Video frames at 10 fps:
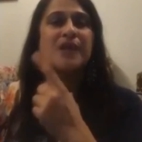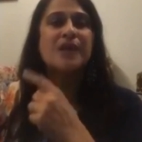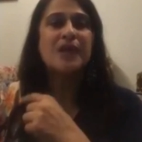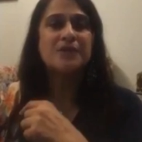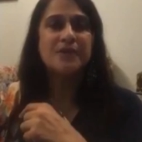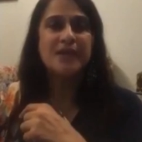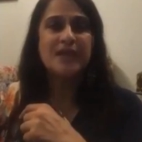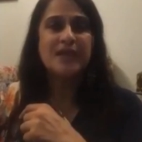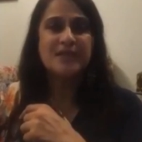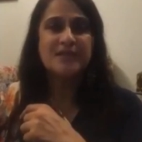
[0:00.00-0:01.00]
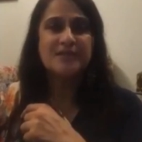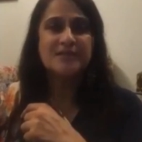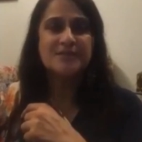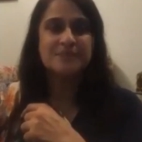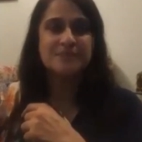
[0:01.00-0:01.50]
And relax.
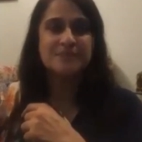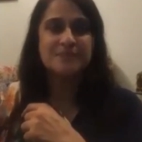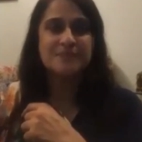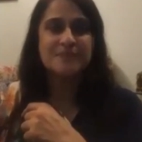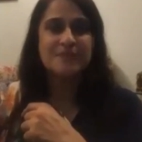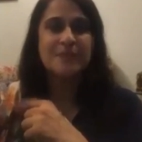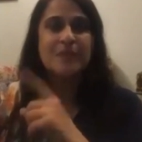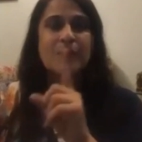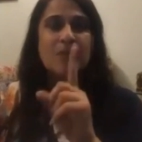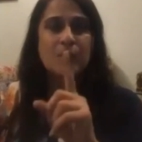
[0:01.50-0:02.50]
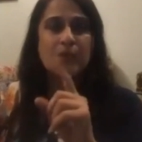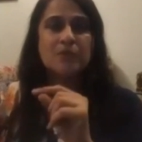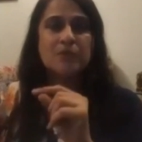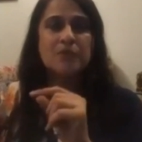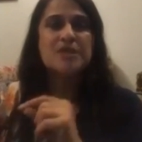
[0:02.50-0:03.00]
One
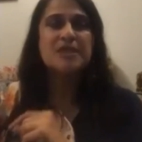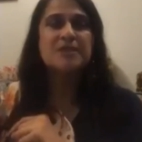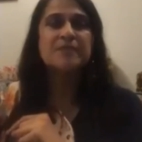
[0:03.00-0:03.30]
more time.